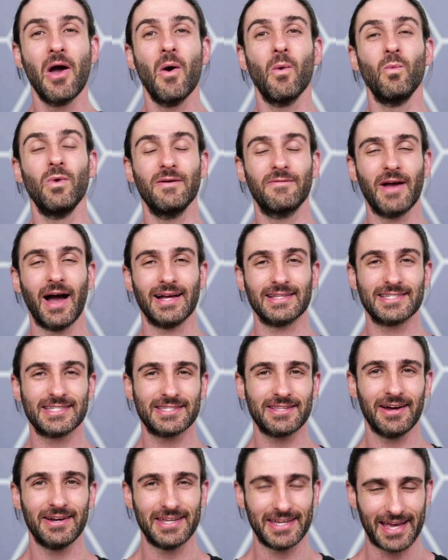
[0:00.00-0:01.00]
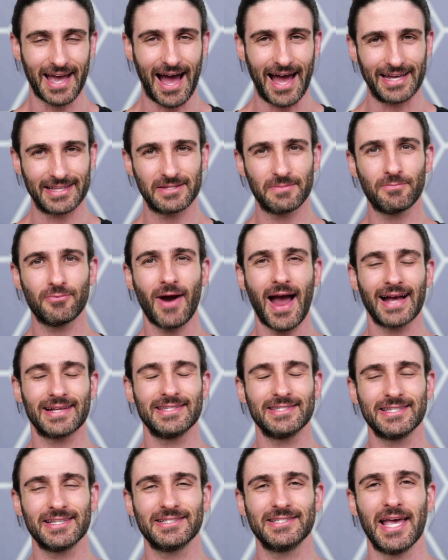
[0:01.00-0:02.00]
We've got study guides,
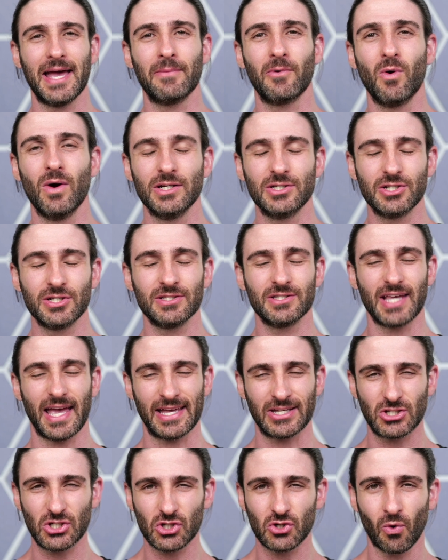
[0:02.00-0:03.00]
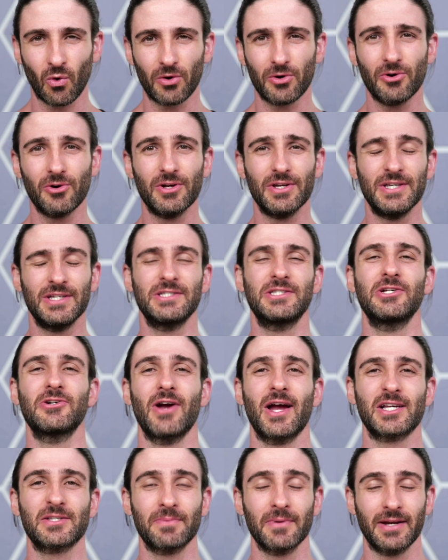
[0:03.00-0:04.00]
practice exam questions, and shorter, easier
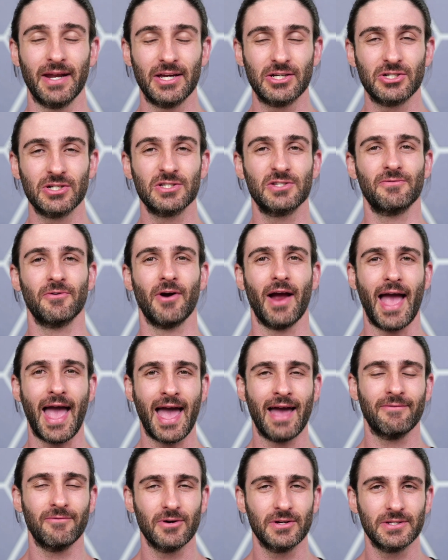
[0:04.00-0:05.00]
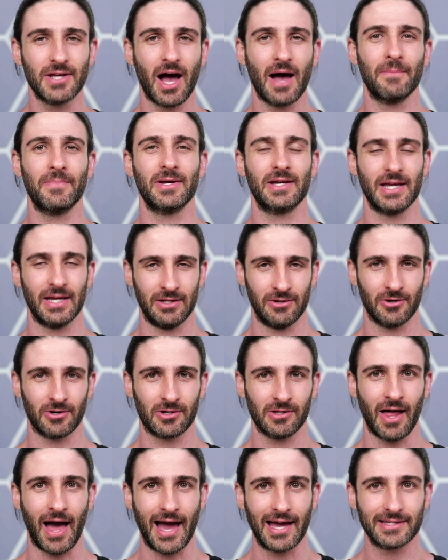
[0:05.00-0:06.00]
explanations for every topic in your
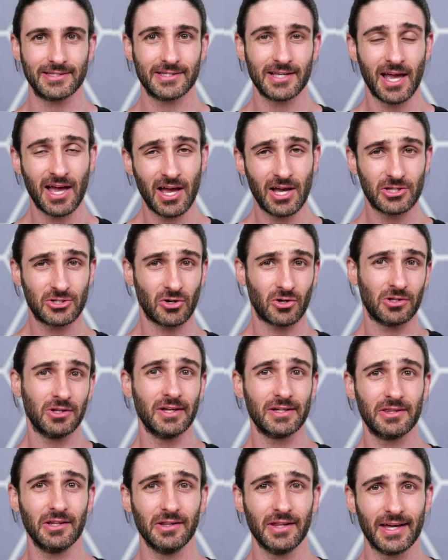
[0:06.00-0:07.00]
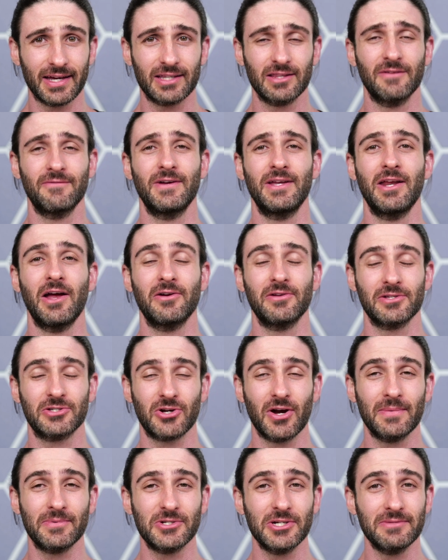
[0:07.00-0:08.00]
class. So click the link in the video
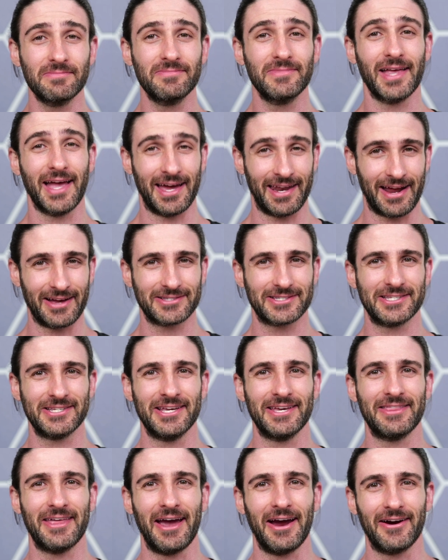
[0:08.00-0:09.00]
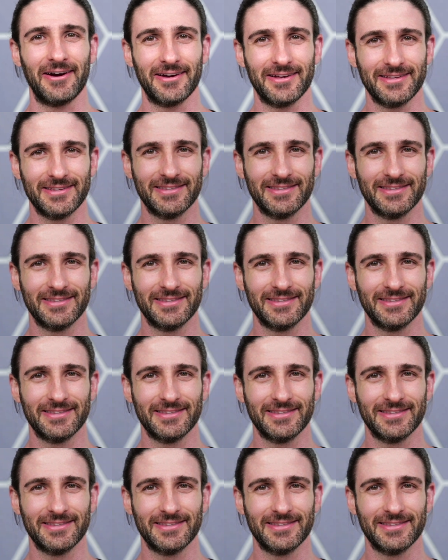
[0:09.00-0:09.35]
description and I'll see you there.